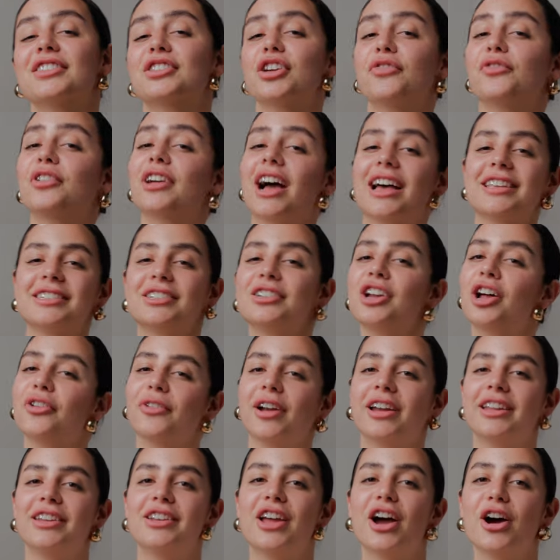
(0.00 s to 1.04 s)
So if you guys didn't
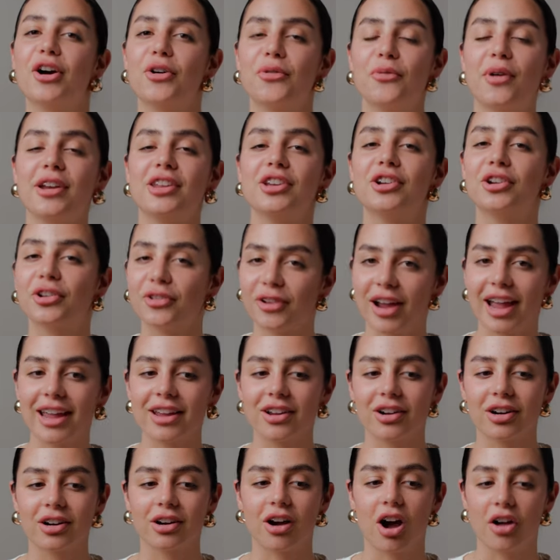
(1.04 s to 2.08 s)
already know, when you create
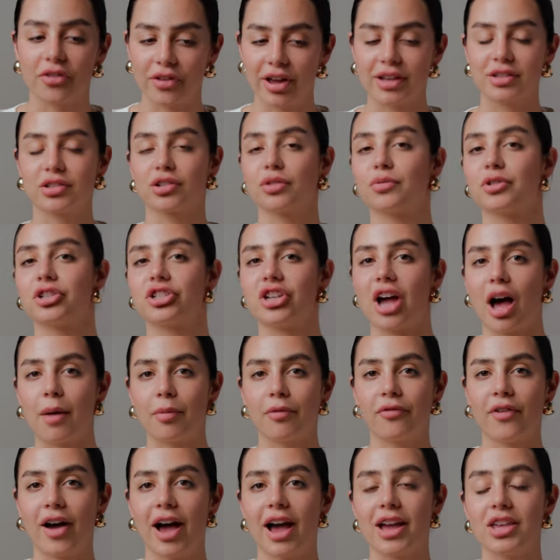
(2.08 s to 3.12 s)
your online store with
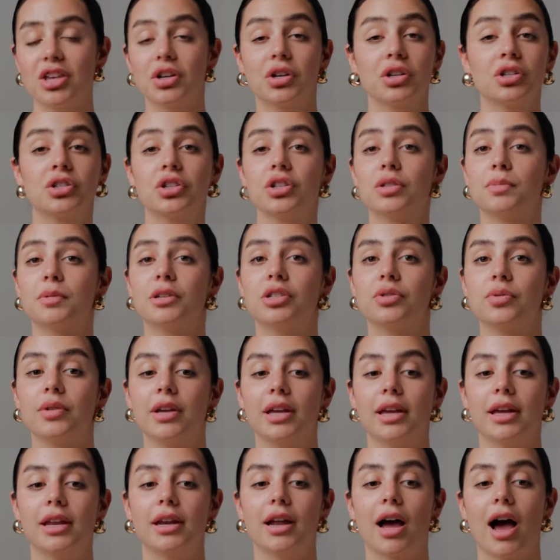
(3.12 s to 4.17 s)
Shopify, you can choose
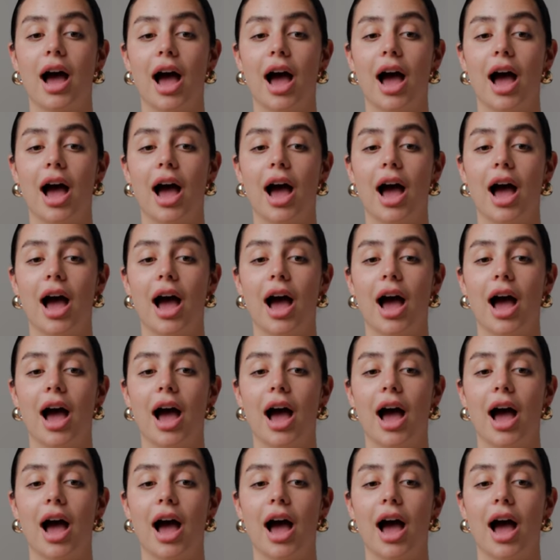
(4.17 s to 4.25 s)
between